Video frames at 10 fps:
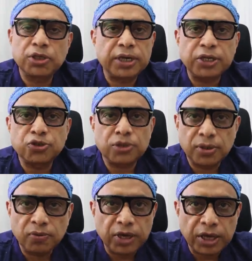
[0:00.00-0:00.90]
the
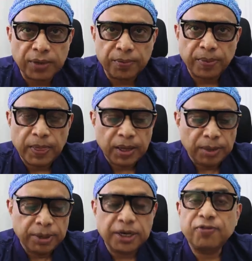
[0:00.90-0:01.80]
natural way.
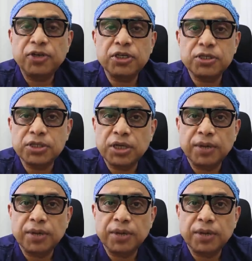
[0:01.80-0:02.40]
But if it is